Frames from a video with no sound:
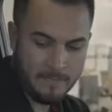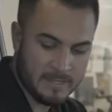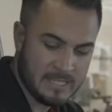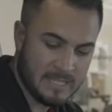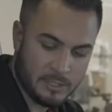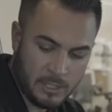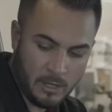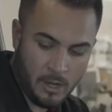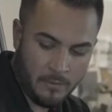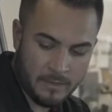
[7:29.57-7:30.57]
The
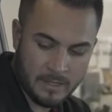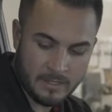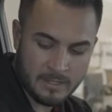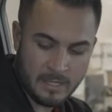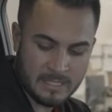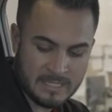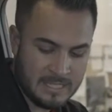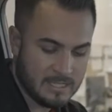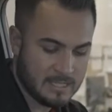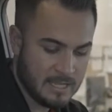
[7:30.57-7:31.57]
stitching on the
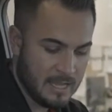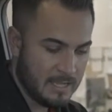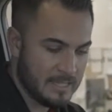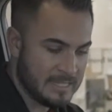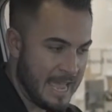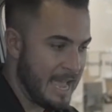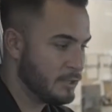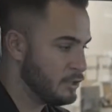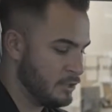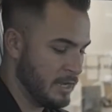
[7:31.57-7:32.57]
seats, the
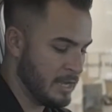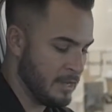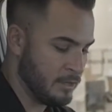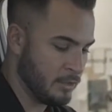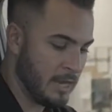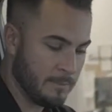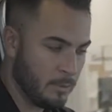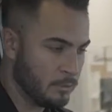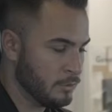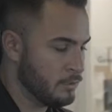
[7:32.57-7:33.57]
dash, your cup
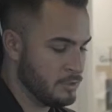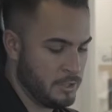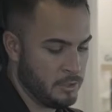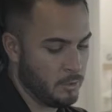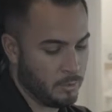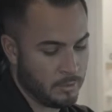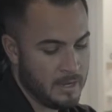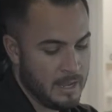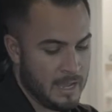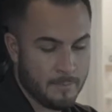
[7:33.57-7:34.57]
holders, your
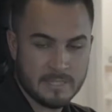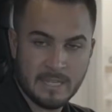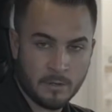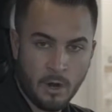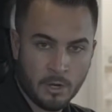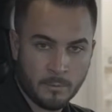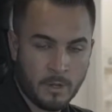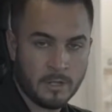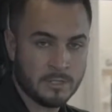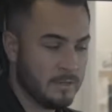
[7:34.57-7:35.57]
center arm
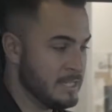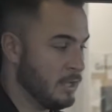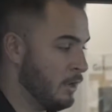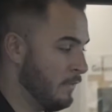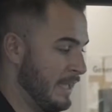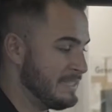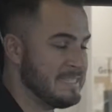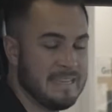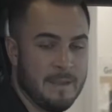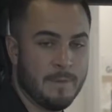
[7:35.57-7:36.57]
console is all that
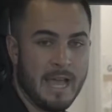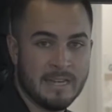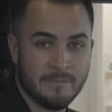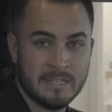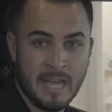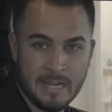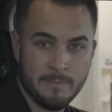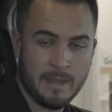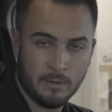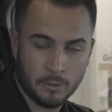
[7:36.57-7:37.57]
same kind of
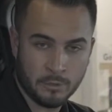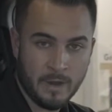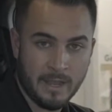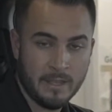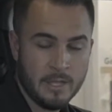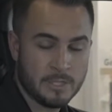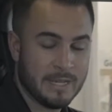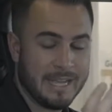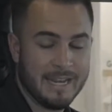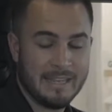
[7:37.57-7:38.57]
gunmetal gray.
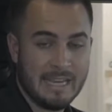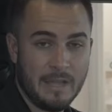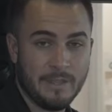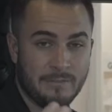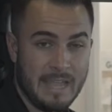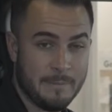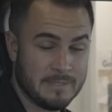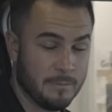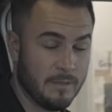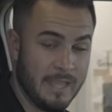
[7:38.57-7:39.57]
So I kind of like how they've
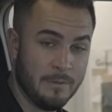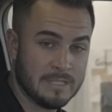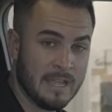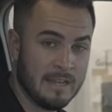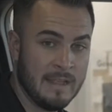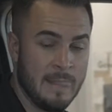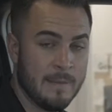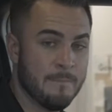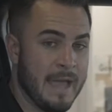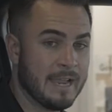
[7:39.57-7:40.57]
kept something on the outside
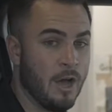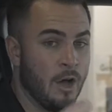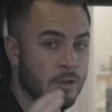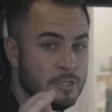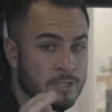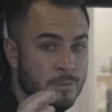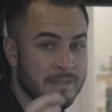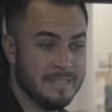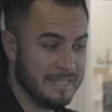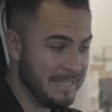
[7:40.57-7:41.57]
back onto the